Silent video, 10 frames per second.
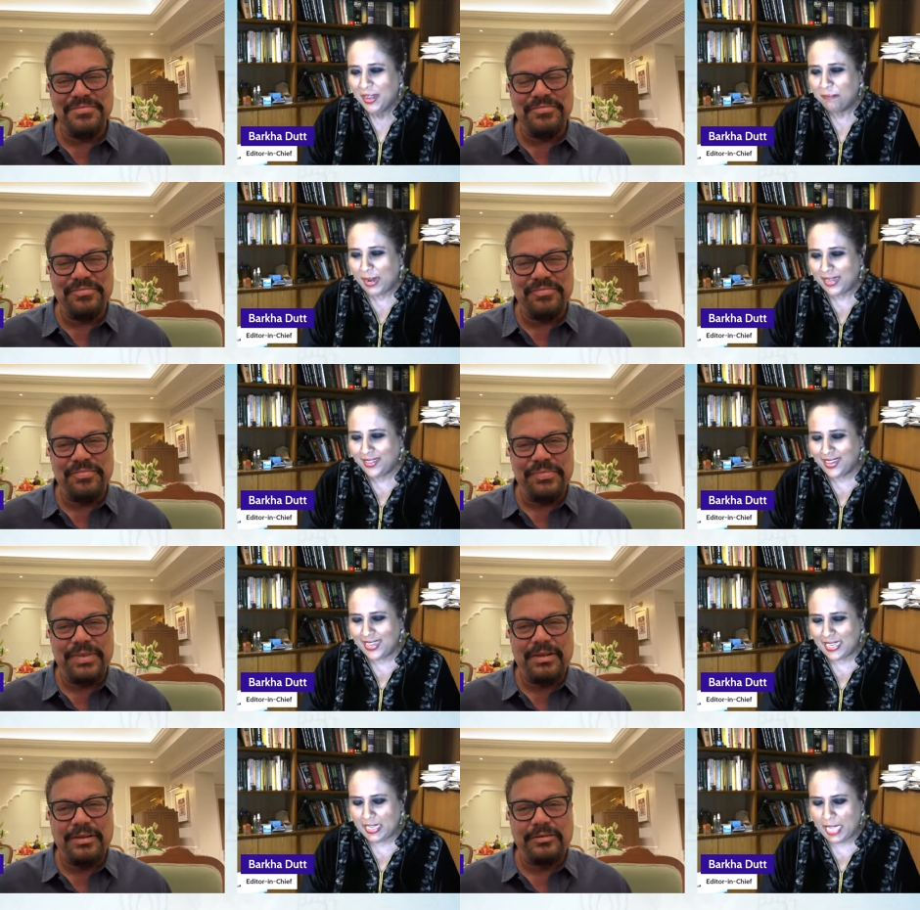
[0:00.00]
Speaker 1: But
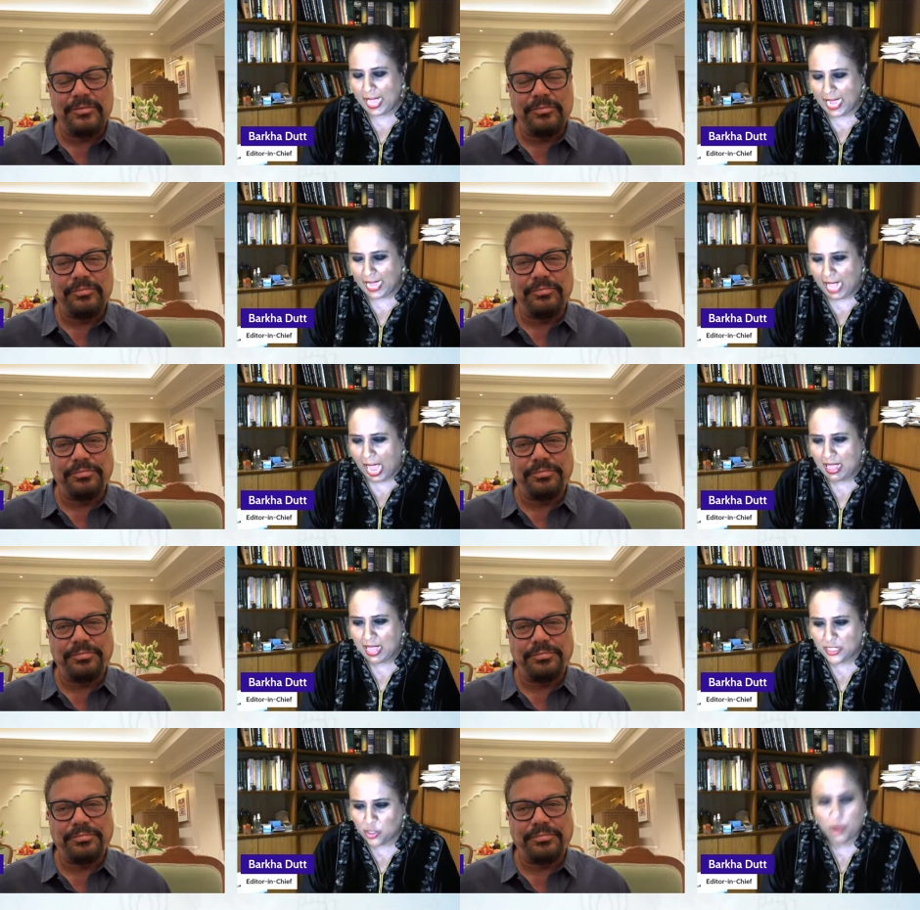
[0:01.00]
it, like, I, I,
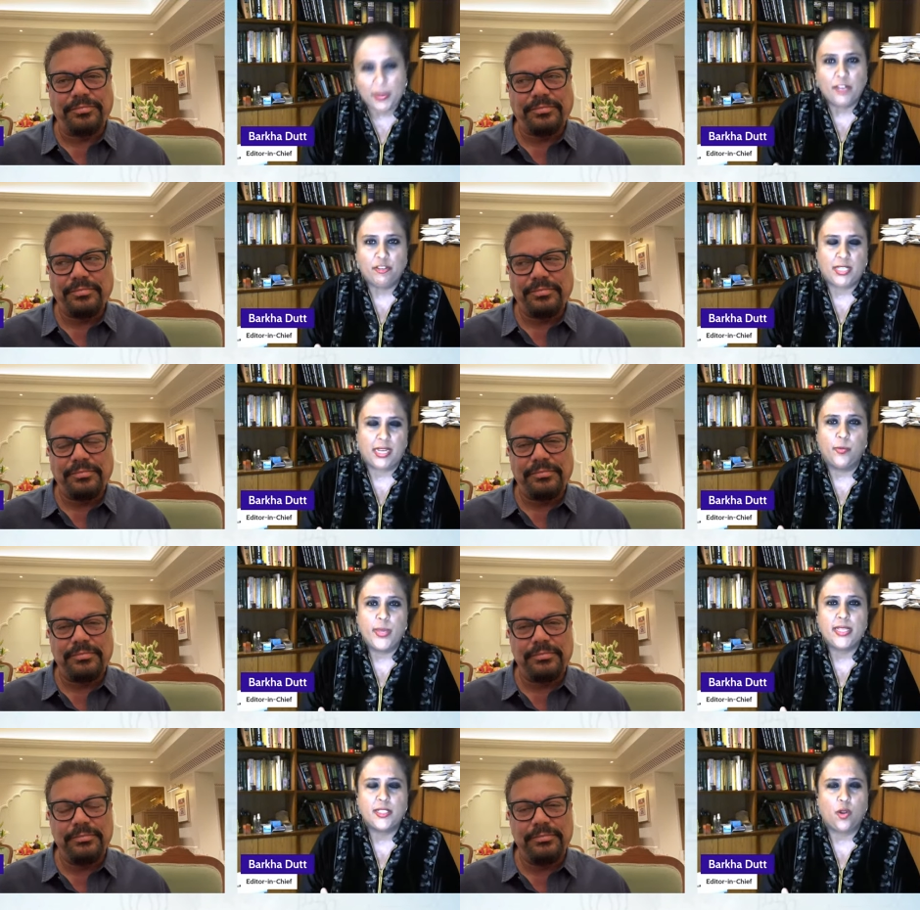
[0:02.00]
it's going to be interesting. A
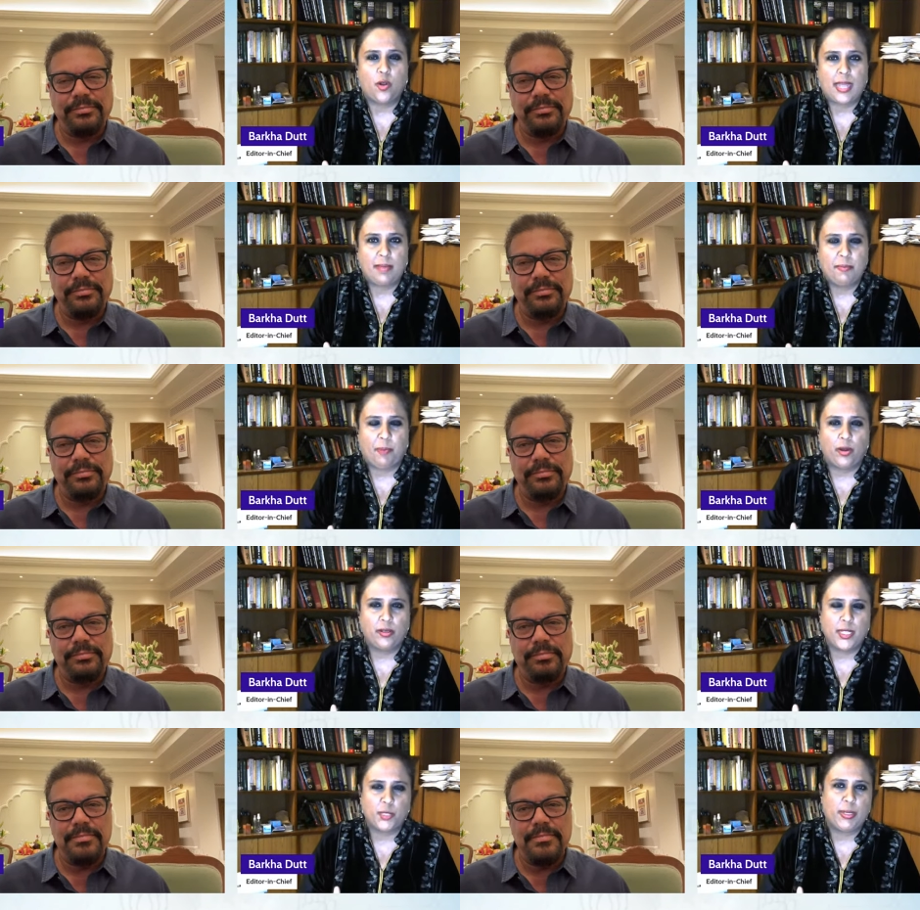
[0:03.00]
week is a long time in
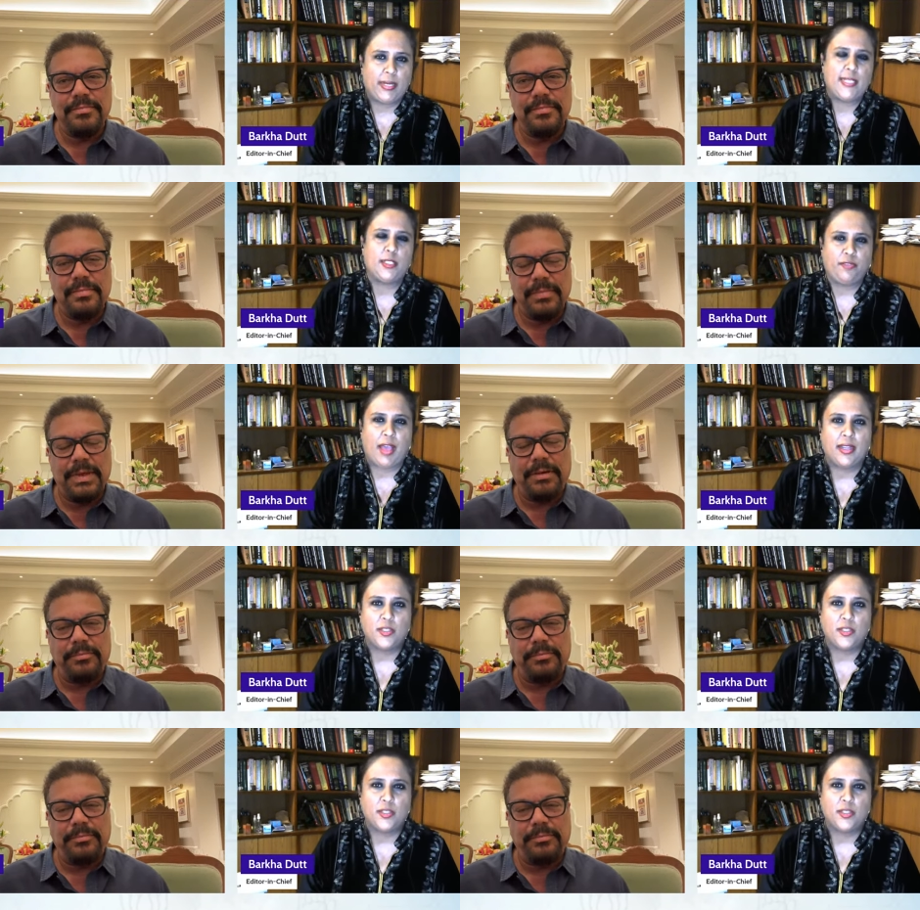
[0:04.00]
politics, but at least as far as